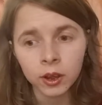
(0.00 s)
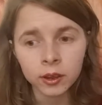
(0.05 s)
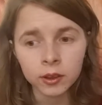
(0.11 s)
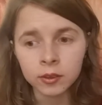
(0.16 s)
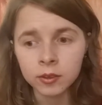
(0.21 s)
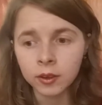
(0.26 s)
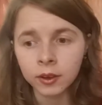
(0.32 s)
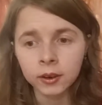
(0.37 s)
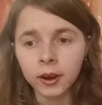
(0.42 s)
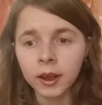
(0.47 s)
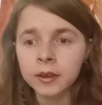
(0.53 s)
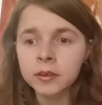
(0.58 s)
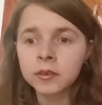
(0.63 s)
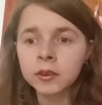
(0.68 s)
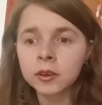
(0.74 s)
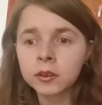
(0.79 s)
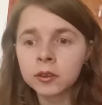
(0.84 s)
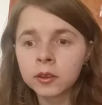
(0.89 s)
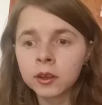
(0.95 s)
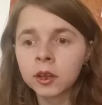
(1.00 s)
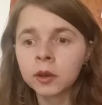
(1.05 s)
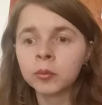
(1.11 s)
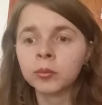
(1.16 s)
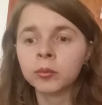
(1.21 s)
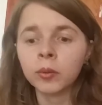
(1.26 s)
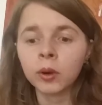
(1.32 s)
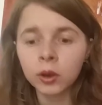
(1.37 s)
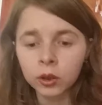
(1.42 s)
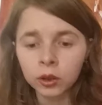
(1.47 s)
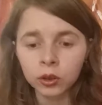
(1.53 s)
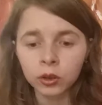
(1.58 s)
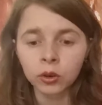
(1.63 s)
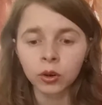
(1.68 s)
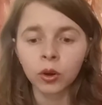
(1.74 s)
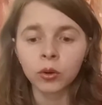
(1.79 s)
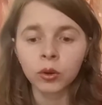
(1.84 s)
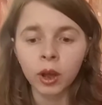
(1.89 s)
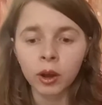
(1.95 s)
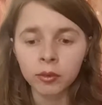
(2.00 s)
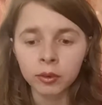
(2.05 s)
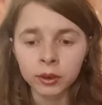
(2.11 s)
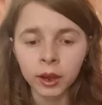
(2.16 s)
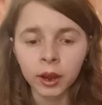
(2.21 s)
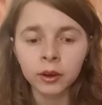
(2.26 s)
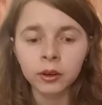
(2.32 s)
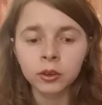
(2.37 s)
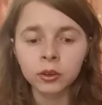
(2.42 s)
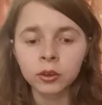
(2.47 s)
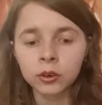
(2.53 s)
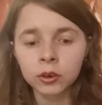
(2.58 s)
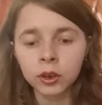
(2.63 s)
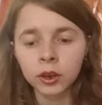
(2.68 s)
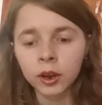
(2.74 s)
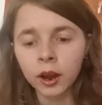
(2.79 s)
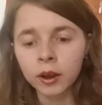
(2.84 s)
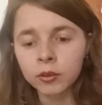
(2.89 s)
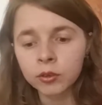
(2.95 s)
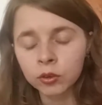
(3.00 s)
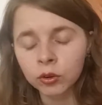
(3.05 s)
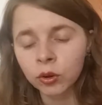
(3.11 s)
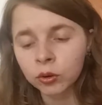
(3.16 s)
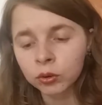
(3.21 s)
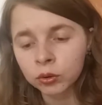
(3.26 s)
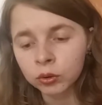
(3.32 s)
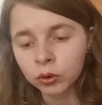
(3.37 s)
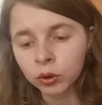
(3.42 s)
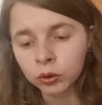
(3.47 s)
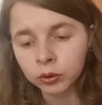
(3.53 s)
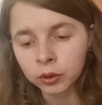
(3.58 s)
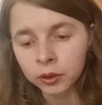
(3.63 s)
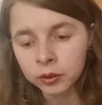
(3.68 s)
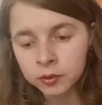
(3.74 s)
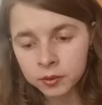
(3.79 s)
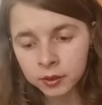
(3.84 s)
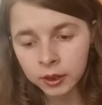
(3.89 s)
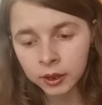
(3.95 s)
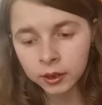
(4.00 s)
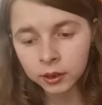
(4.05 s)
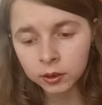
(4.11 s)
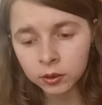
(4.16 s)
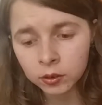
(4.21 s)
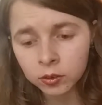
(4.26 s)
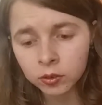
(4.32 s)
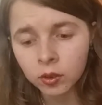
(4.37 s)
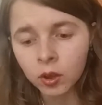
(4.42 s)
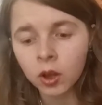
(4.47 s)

It's the classic theme. You have a character, he has to go through all these things